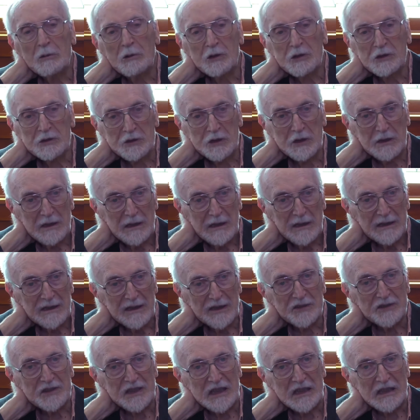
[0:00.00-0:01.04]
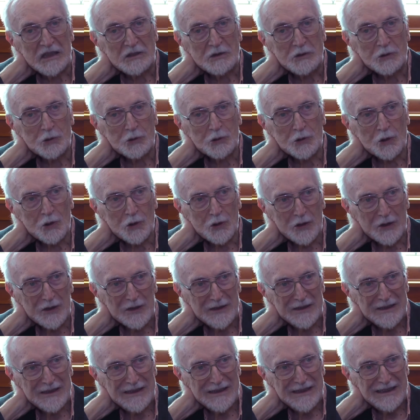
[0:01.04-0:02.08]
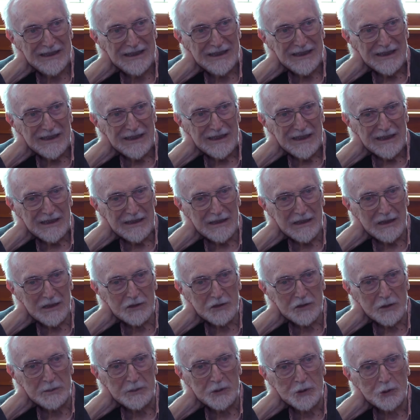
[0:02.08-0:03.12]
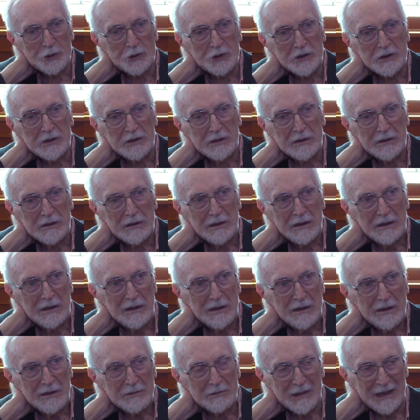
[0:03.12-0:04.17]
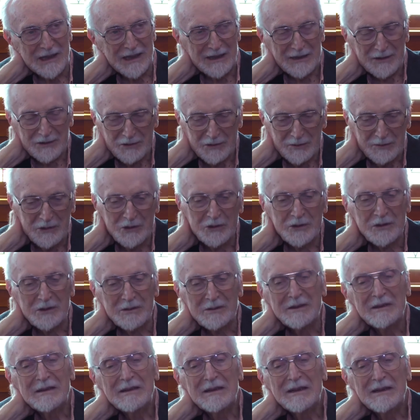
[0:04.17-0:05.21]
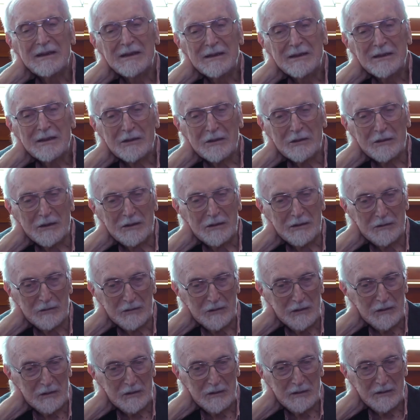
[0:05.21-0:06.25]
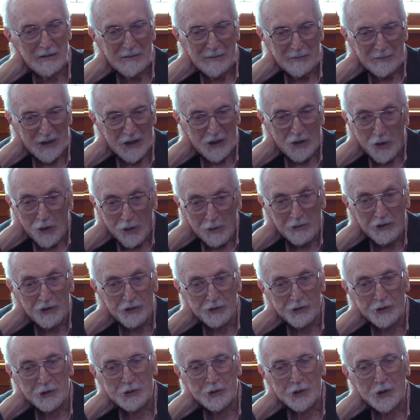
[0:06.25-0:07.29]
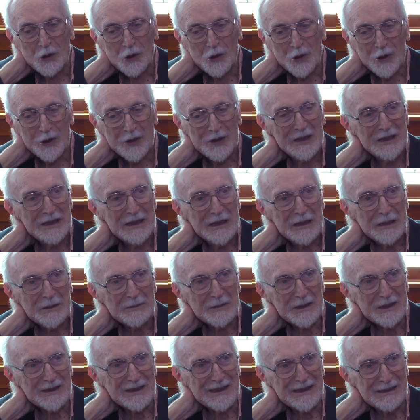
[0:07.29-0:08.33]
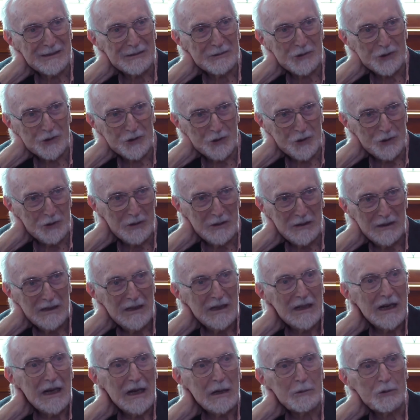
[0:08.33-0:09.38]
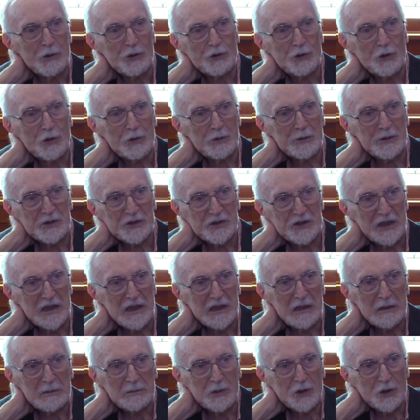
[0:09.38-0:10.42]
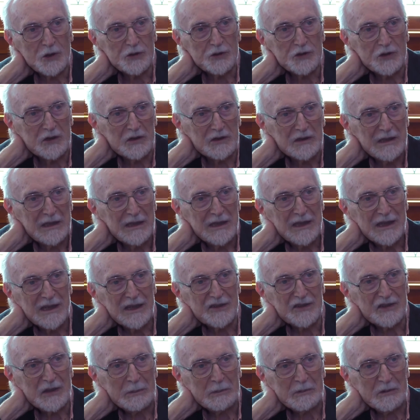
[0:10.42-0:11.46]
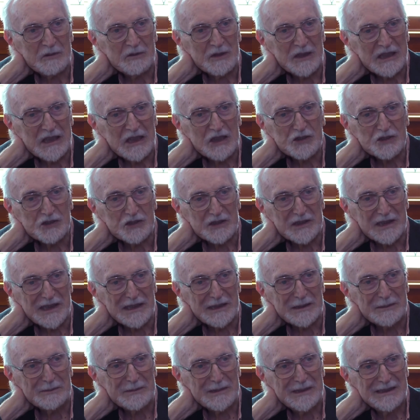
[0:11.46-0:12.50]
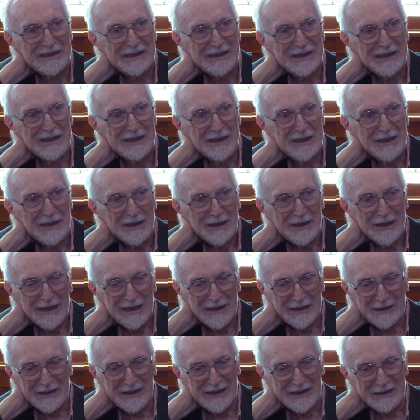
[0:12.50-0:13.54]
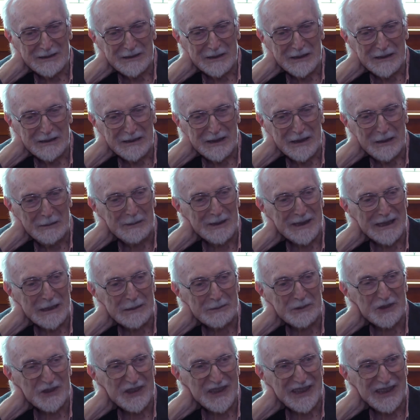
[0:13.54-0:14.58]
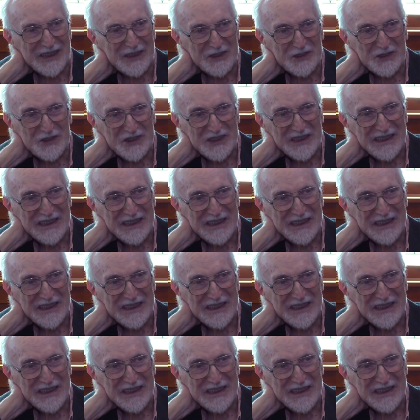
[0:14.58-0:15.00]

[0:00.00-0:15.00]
were. In, they stayed in New York, and I commuted. Well, I commuted. Uh, uh, uh, my home was New York, but I was I was always staying in Boston, except on vacation time, and they they became scarce